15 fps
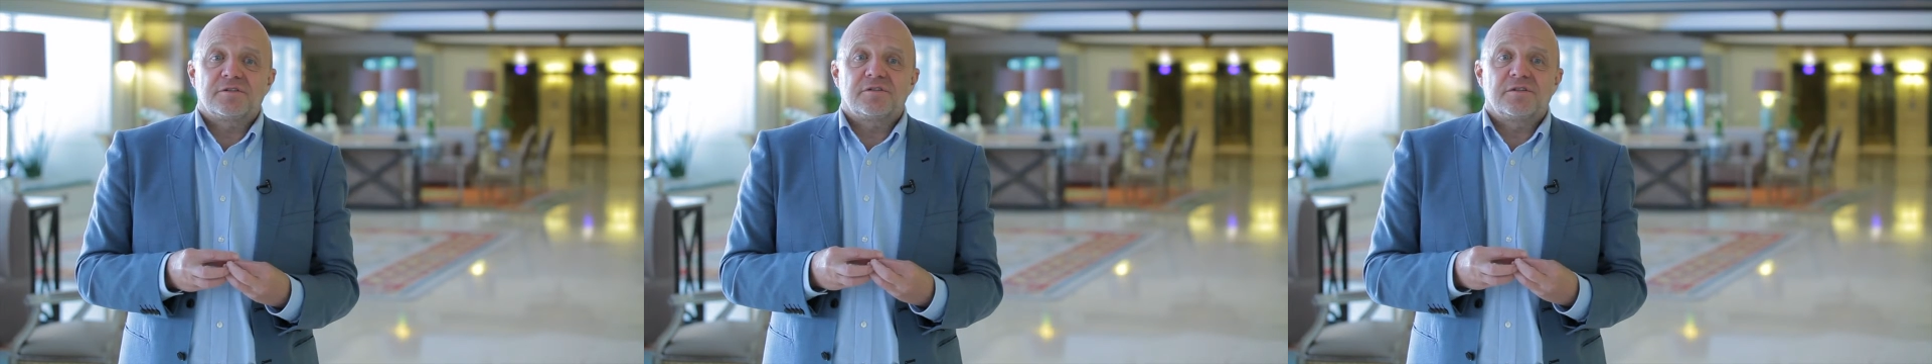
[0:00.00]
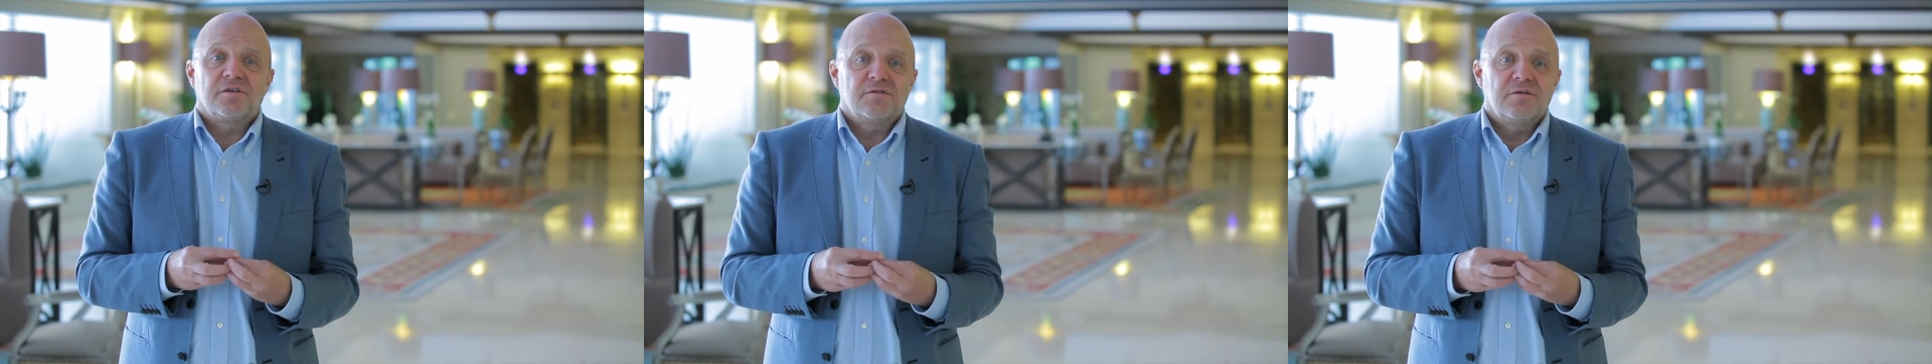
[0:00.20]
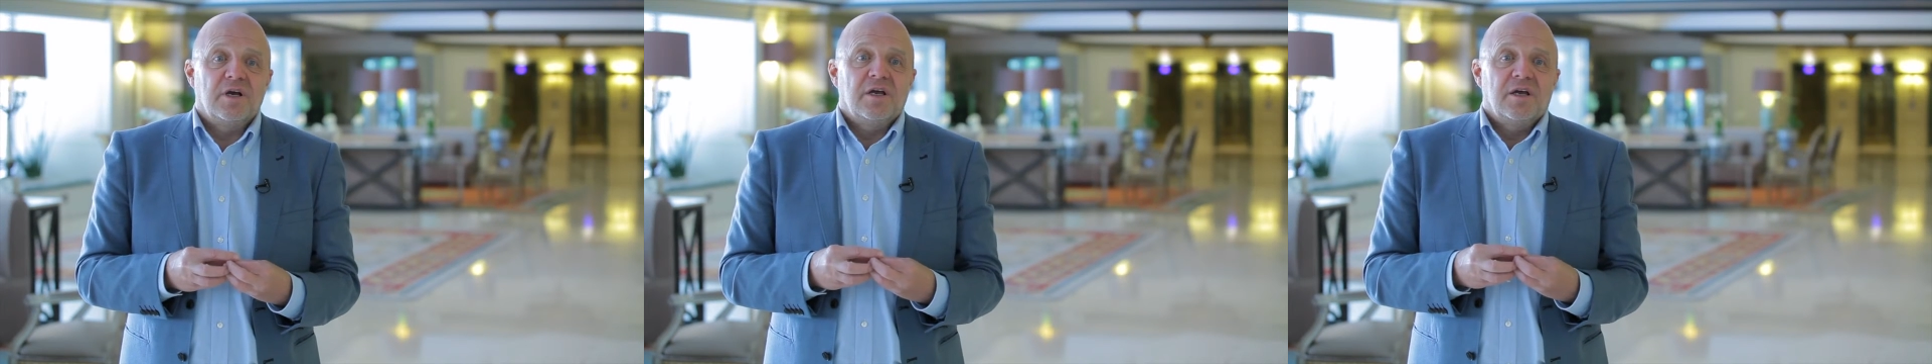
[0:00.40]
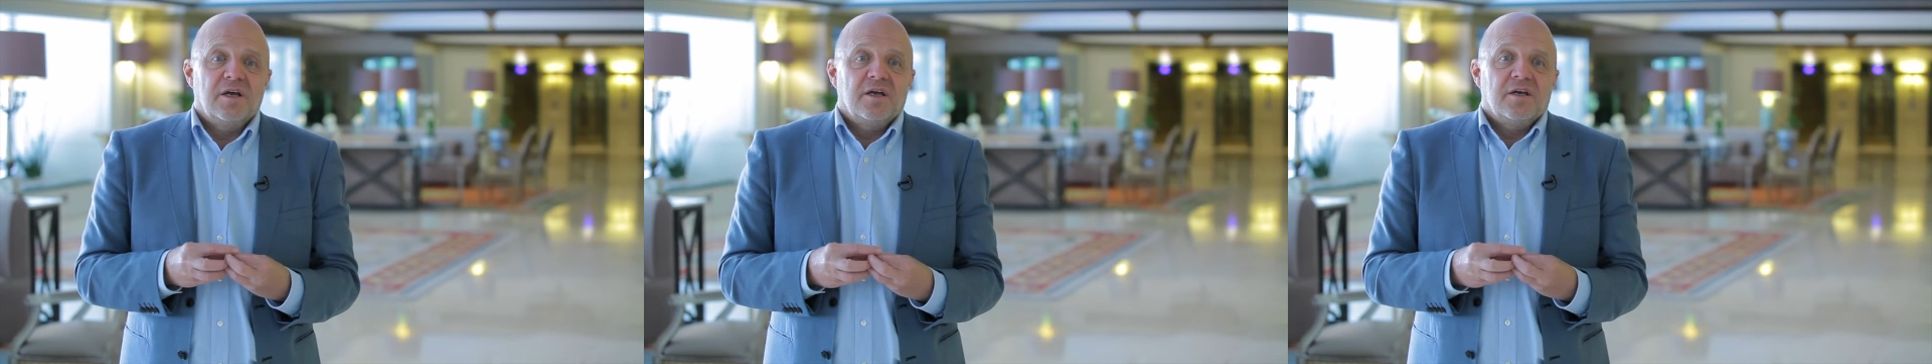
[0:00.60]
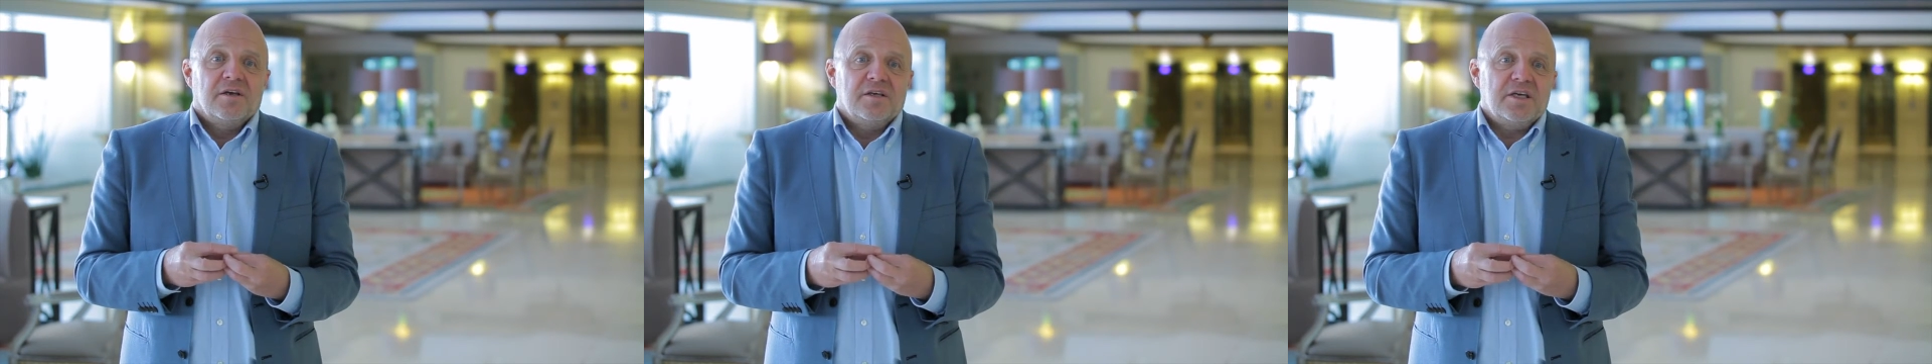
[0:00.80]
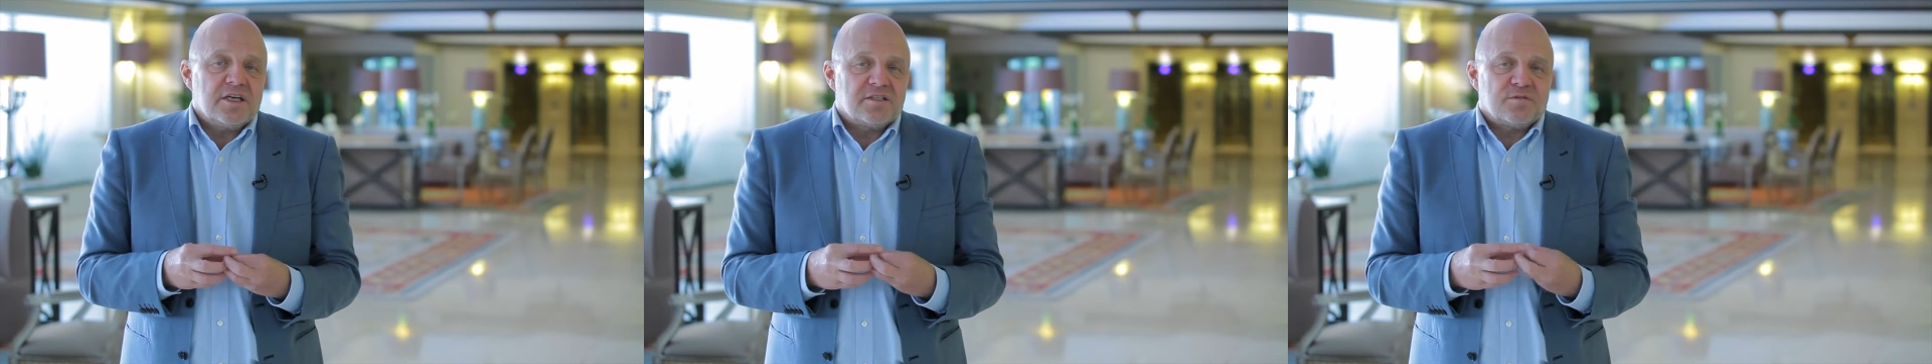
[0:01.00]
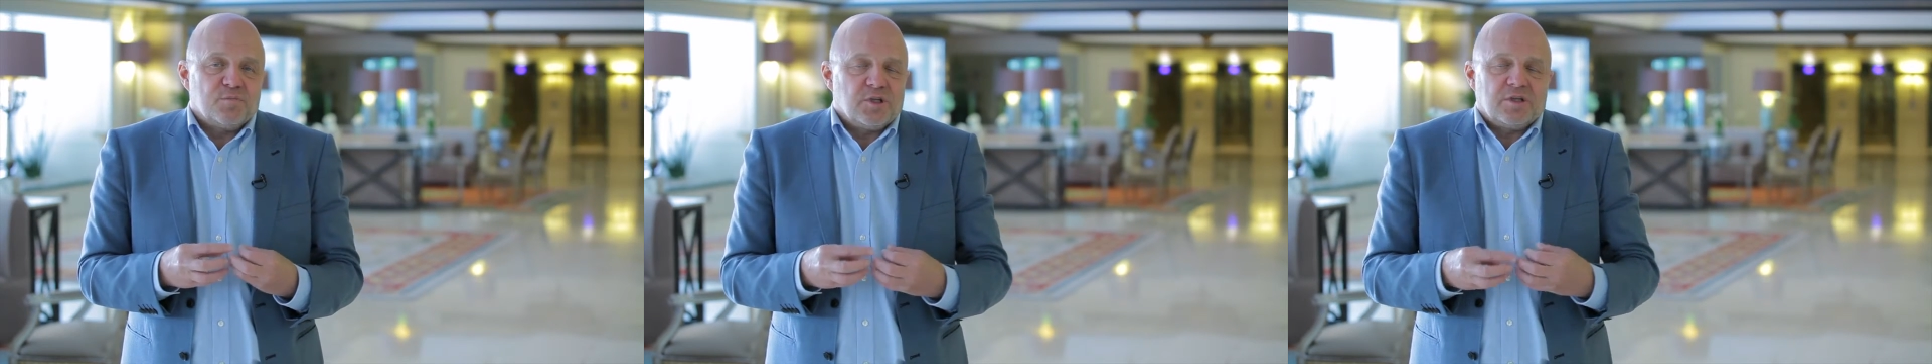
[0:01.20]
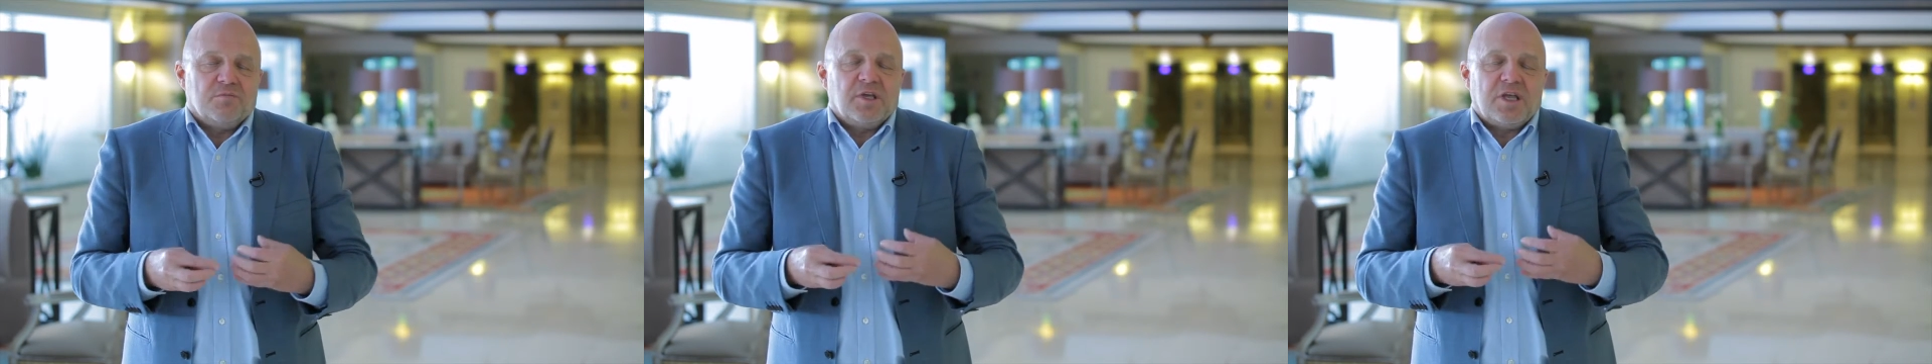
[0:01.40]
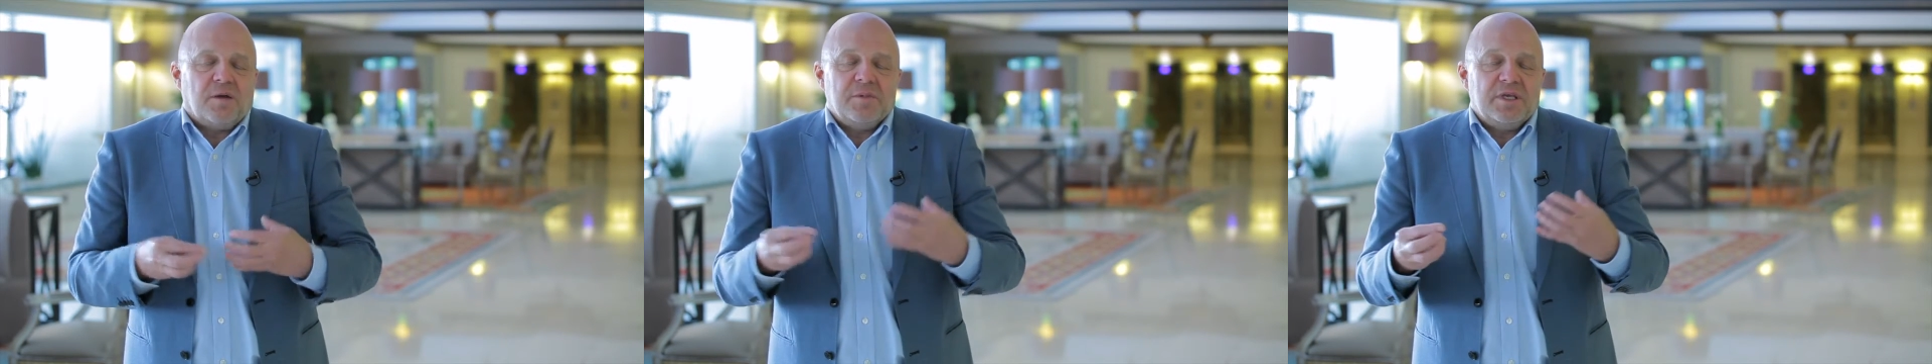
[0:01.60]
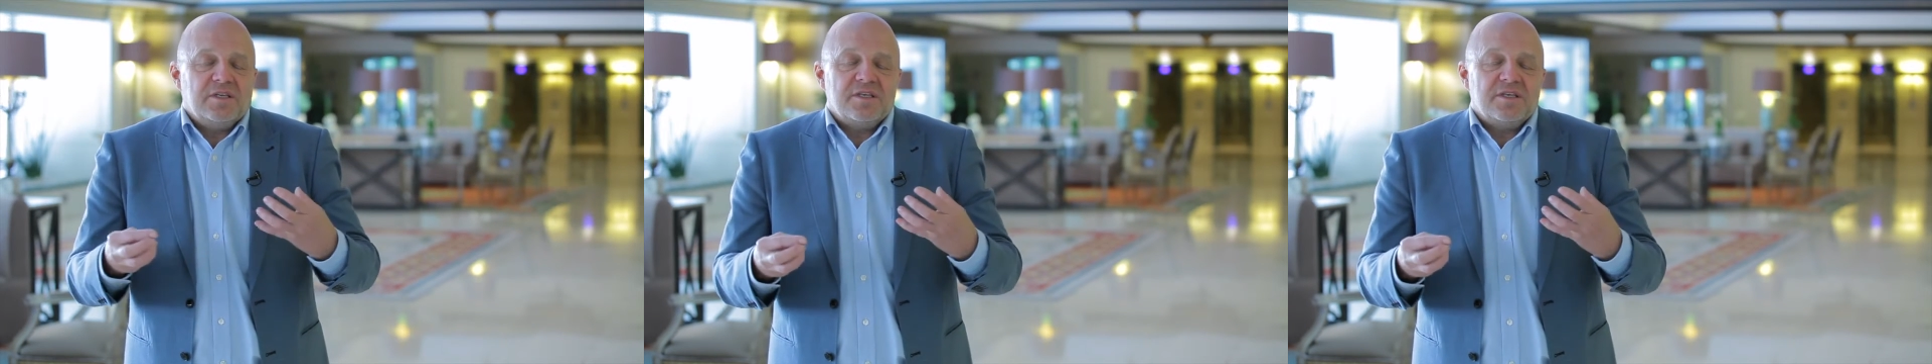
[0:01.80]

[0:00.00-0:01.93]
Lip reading: So yes, but I mean,